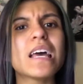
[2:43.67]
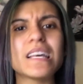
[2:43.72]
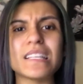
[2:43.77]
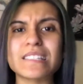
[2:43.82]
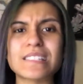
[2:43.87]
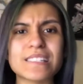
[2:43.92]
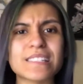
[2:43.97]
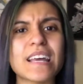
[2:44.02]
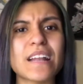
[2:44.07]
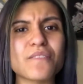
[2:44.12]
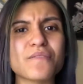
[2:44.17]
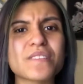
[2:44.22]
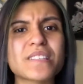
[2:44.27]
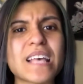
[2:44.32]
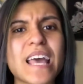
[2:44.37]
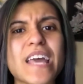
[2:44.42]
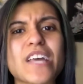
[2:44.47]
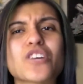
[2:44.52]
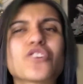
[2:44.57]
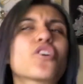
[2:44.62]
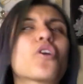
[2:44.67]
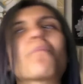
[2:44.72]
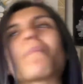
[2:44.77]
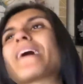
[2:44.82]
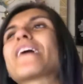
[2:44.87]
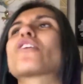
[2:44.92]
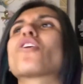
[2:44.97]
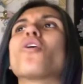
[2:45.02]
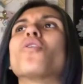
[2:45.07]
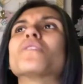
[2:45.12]
Instead of saying, you know,
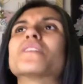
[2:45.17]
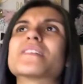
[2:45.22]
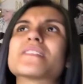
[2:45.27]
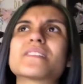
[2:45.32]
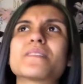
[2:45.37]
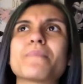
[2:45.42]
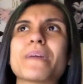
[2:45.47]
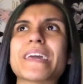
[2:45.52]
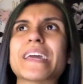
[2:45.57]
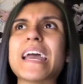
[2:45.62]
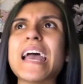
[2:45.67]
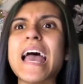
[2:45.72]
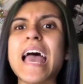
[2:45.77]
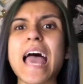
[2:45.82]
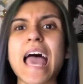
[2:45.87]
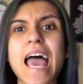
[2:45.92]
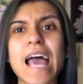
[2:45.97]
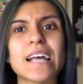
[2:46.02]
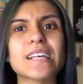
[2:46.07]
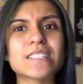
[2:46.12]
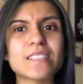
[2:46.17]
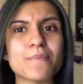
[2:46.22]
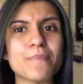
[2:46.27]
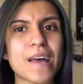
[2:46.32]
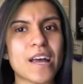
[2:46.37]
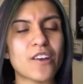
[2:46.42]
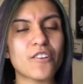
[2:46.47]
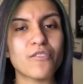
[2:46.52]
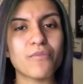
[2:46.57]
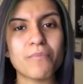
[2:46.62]
my goal is to make X
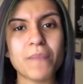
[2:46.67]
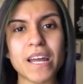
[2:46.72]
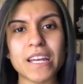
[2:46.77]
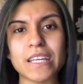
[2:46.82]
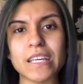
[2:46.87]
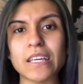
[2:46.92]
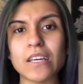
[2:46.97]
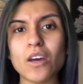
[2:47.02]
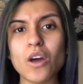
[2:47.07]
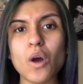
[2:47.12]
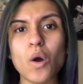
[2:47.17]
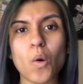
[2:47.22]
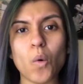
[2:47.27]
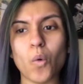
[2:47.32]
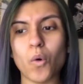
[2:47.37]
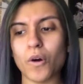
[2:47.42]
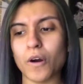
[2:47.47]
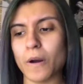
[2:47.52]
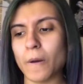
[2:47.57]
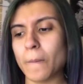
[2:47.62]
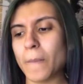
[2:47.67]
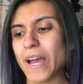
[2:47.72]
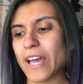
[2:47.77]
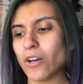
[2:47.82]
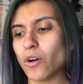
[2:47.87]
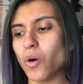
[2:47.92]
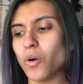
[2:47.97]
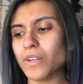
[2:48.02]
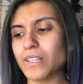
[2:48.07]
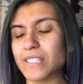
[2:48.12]
amount of money, or my
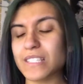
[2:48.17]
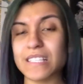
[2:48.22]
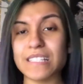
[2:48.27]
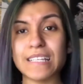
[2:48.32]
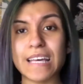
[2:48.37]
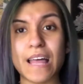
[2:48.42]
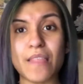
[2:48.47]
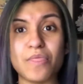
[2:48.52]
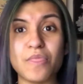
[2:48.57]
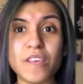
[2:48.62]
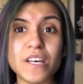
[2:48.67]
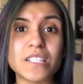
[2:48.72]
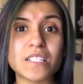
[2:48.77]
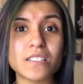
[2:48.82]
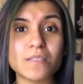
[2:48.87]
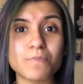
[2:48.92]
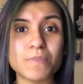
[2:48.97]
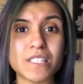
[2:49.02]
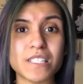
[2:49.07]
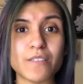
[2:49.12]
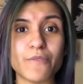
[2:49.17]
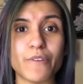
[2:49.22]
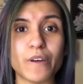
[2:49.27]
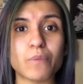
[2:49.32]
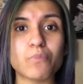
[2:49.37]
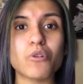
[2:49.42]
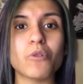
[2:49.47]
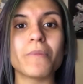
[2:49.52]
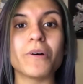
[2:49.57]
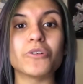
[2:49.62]
goal is to get this
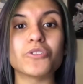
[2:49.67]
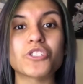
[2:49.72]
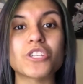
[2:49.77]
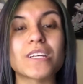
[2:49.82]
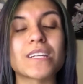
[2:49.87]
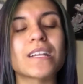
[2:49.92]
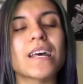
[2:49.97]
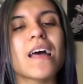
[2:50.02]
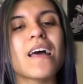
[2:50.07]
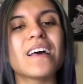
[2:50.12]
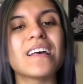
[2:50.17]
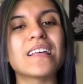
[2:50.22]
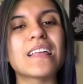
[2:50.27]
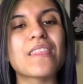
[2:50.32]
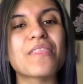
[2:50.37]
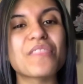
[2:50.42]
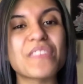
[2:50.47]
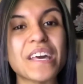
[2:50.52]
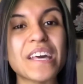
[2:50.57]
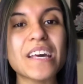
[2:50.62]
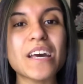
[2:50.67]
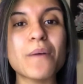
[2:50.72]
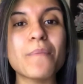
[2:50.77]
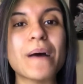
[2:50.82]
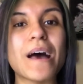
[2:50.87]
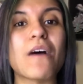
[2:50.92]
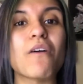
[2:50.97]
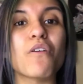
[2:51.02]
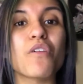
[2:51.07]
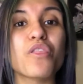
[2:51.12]
specific promotion, think
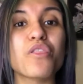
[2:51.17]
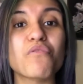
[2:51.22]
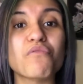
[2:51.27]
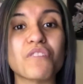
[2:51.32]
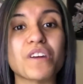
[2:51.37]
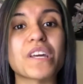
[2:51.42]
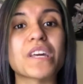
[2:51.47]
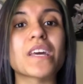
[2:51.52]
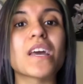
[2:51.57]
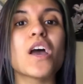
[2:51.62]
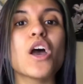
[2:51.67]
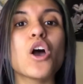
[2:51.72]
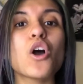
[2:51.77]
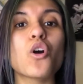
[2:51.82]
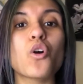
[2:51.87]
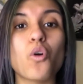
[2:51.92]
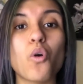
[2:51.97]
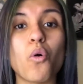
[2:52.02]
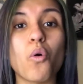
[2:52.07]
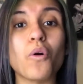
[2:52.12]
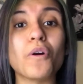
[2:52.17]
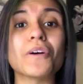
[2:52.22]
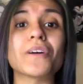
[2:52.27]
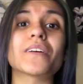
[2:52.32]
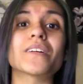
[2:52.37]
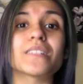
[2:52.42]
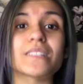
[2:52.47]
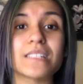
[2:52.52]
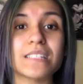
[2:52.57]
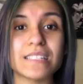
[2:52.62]
about 3
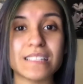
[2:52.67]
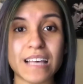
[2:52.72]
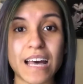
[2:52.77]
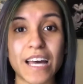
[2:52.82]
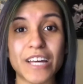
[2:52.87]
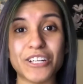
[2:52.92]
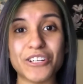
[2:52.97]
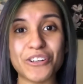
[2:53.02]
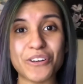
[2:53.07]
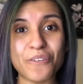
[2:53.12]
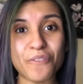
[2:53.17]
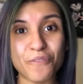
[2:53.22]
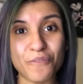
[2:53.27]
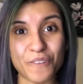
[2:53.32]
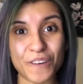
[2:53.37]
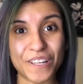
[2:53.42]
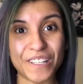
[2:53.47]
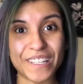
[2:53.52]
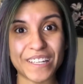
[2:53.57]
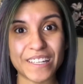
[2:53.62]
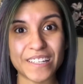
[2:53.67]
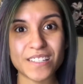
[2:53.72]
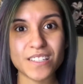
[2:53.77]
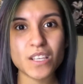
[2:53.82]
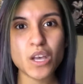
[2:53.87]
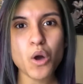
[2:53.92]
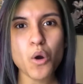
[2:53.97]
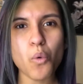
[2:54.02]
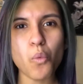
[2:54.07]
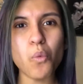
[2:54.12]
core desired feelings.
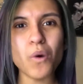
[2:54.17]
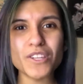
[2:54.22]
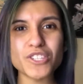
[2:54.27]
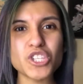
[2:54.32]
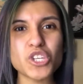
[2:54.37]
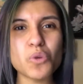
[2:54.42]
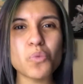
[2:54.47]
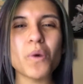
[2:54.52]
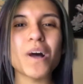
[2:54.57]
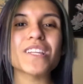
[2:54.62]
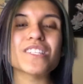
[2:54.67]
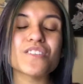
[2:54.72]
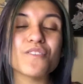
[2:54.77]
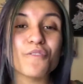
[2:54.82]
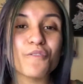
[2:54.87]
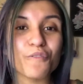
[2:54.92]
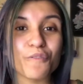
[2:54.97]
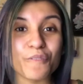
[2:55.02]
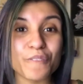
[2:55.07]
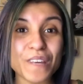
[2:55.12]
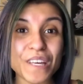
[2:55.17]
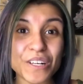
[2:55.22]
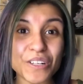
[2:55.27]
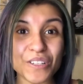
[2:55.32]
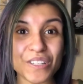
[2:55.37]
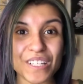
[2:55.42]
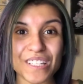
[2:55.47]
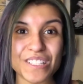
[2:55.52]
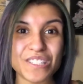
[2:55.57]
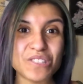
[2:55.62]
What do you want to
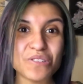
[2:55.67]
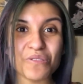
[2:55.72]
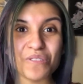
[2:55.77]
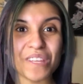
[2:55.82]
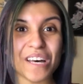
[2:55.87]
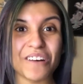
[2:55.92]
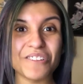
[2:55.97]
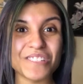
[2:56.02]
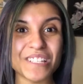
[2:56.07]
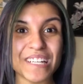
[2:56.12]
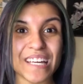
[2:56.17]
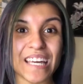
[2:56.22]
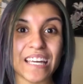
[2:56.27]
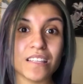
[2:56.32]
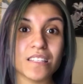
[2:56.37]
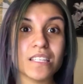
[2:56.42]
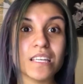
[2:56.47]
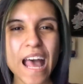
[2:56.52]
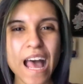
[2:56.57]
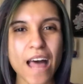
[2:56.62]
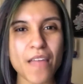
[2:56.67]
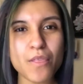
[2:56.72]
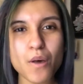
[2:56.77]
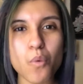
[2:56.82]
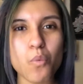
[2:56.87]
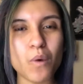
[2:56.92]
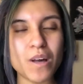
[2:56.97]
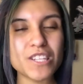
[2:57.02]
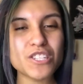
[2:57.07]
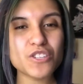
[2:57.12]
feel in 2018? And
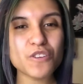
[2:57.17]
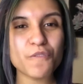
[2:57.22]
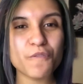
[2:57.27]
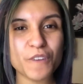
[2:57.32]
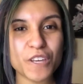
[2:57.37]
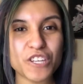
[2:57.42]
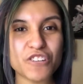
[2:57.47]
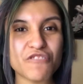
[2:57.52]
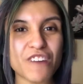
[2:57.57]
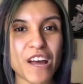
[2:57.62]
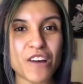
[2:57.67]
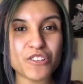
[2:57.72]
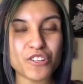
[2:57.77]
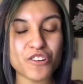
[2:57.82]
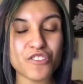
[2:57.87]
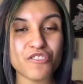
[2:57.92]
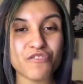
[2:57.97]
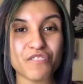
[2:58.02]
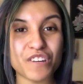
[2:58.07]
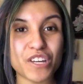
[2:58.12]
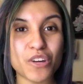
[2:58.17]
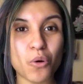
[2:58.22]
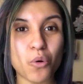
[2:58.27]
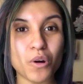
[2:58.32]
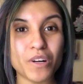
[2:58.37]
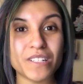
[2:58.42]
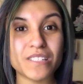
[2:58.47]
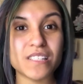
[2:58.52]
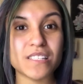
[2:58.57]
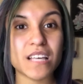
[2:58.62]
then once you figure out your 3
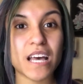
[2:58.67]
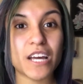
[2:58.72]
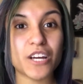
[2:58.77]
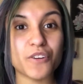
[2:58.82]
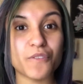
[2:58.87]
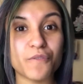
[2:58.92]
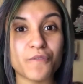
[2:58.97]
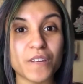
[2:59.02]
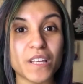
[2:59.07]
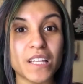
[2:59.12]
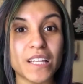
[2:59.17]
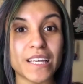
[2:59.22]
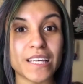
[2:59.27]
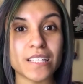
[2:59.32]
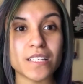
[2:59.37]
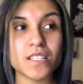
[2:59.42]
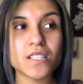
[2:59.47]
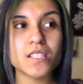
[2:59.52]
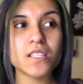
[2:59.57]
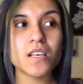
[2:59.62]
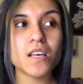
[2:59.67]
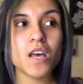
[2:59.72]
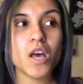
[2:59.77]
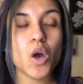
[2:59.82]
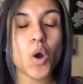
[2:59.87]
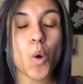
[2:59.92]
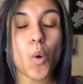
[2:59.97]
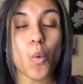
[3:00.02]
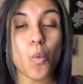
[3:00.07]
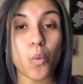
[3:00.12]
core desired feelings,
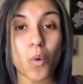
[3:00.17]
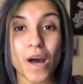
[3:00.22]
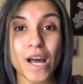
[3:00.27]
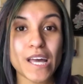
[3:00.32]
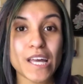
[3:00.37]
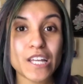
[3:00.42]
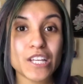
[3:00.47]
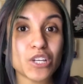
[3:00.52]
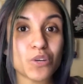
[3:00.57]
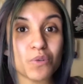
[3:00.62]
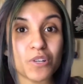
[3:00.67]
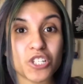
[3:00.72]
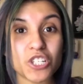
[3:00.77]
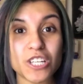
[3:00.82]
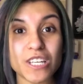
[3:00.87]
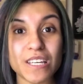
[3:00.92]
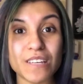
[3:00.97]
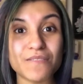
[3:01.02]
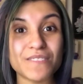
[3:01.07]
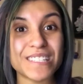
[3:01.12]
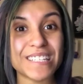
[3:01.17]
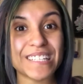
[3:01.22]
what can you achieve